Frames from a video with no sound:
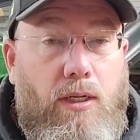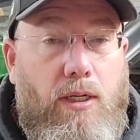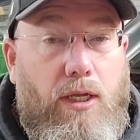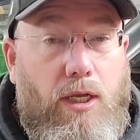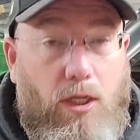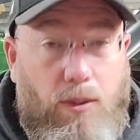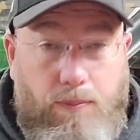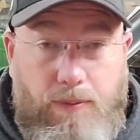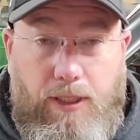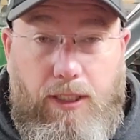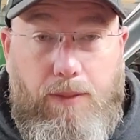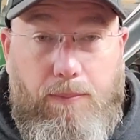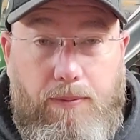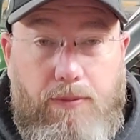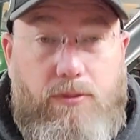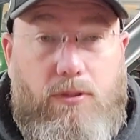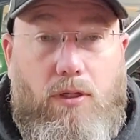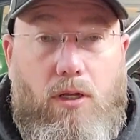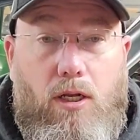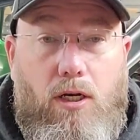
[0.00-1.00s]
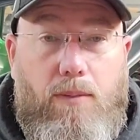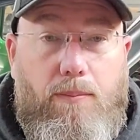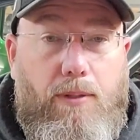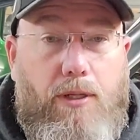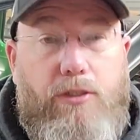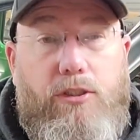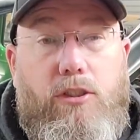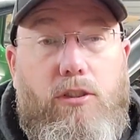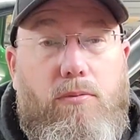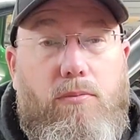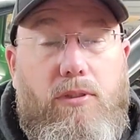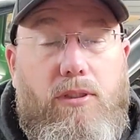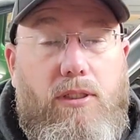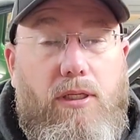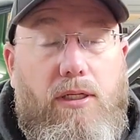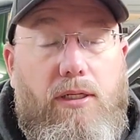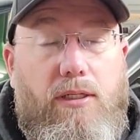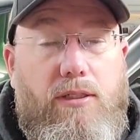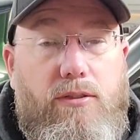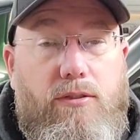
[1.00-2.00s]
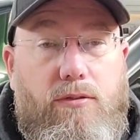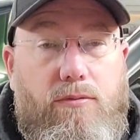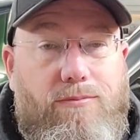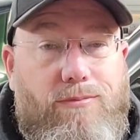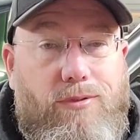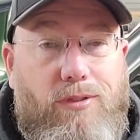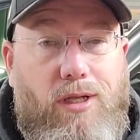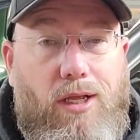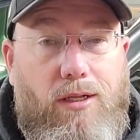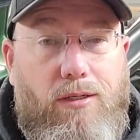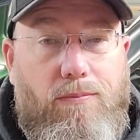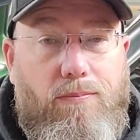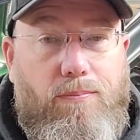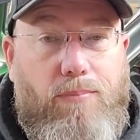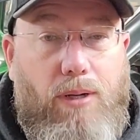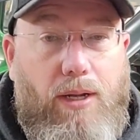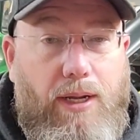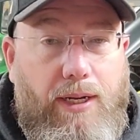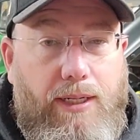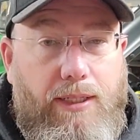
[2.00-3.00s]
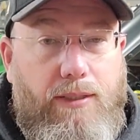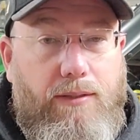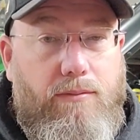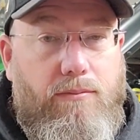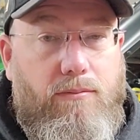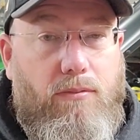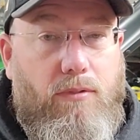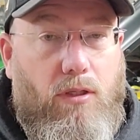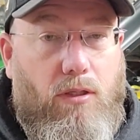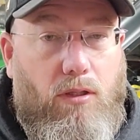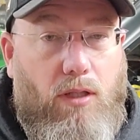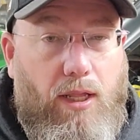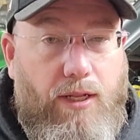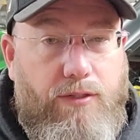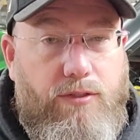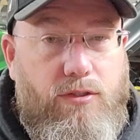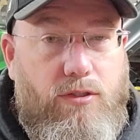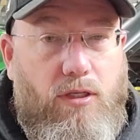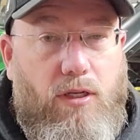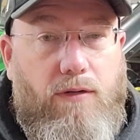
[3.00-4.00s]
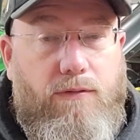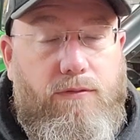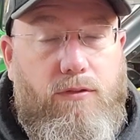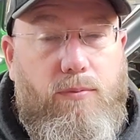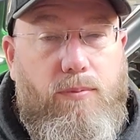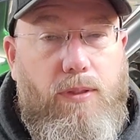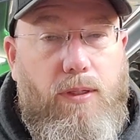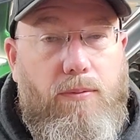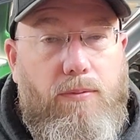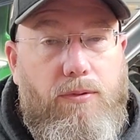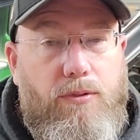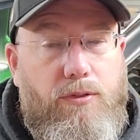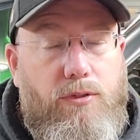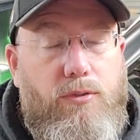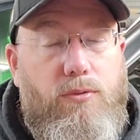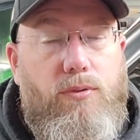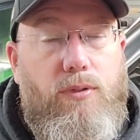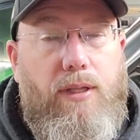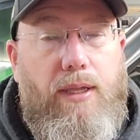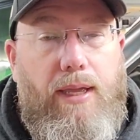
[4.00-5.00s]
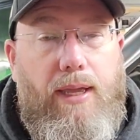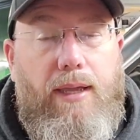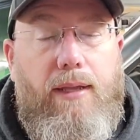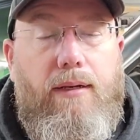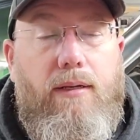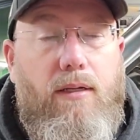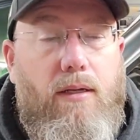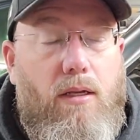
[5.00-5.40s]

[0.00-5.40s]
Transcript: help keep us on a budget because we're not buying a lot of stuff to be able to do that.